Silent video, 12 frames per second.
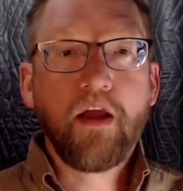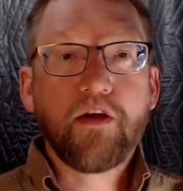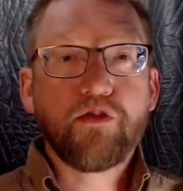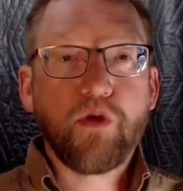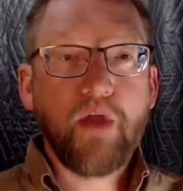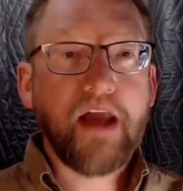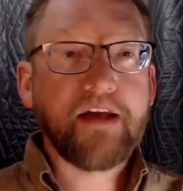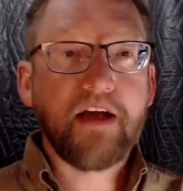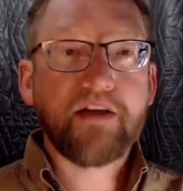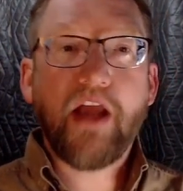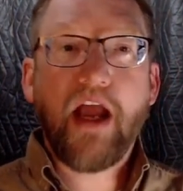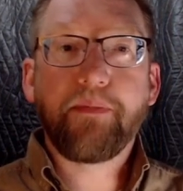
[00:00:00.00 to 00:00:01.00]
So that
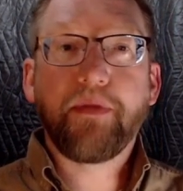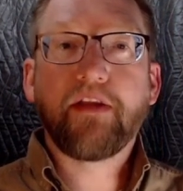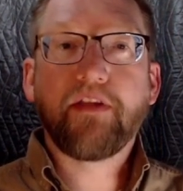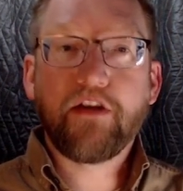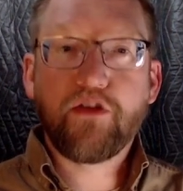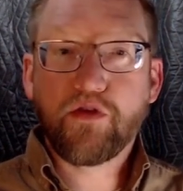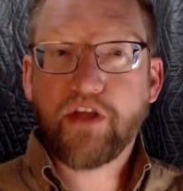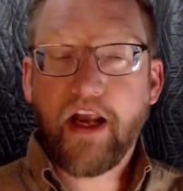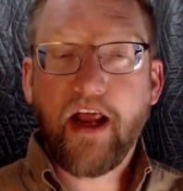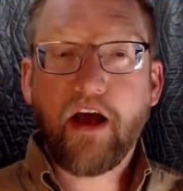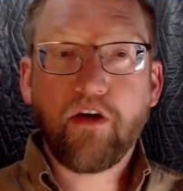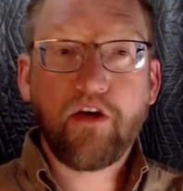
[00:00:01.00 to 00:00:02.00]
does happen, and they do set
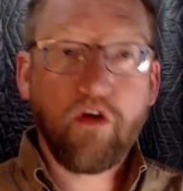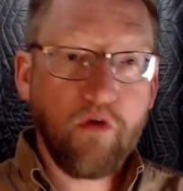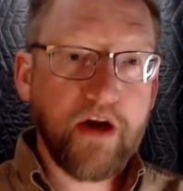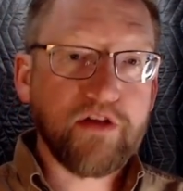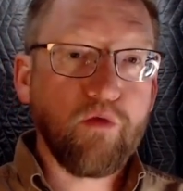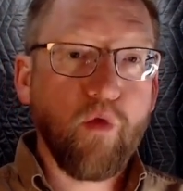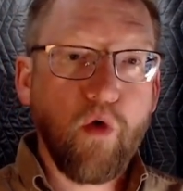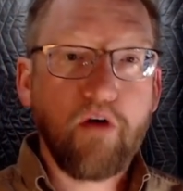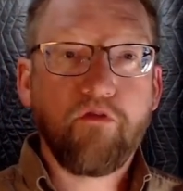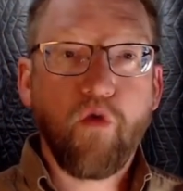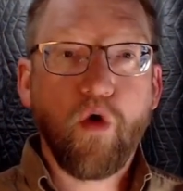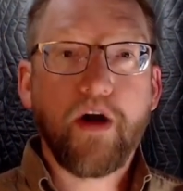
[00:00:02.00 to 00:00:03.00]
out an arrest
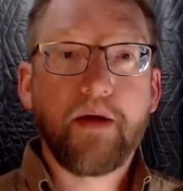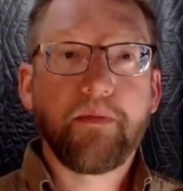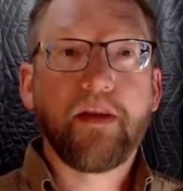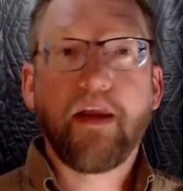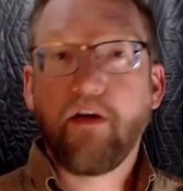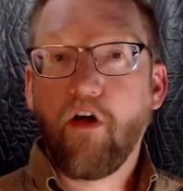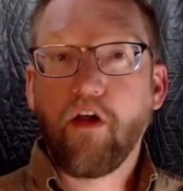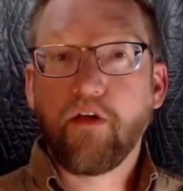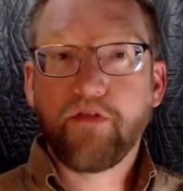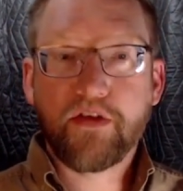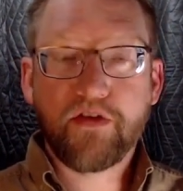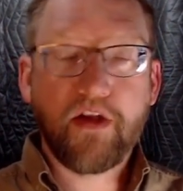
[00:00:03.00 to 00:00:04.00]
warrant for him. And then all of
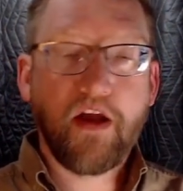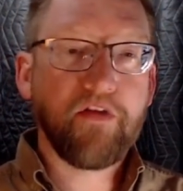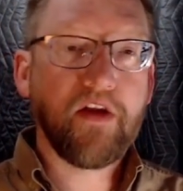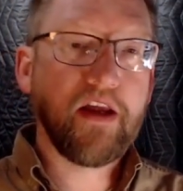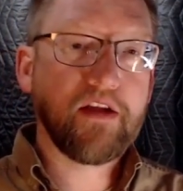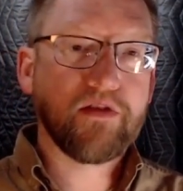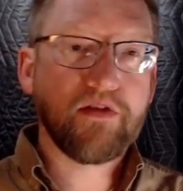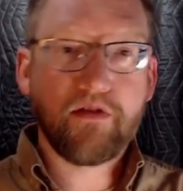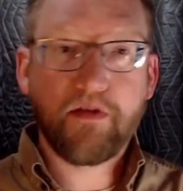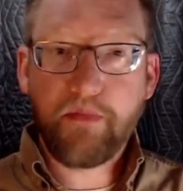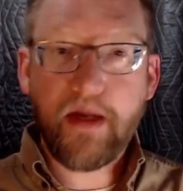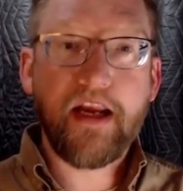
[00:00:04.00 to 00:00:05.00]
this stuff hits
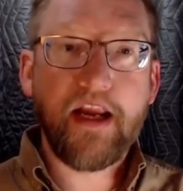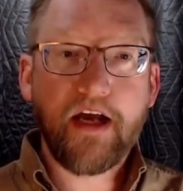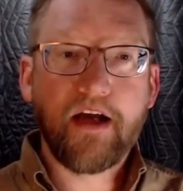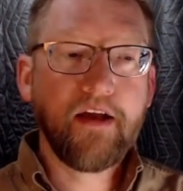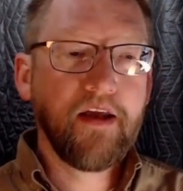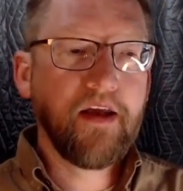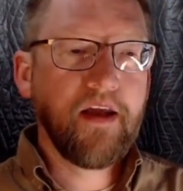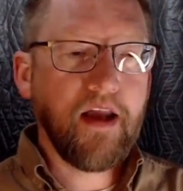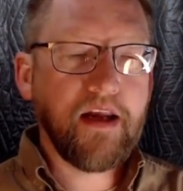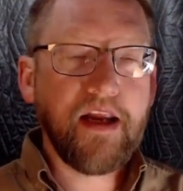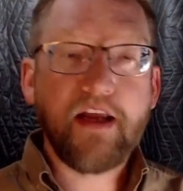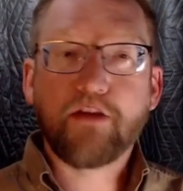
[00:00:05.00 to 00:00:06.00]
the media,
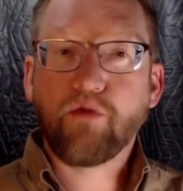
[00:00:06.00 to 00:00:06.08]
and he gets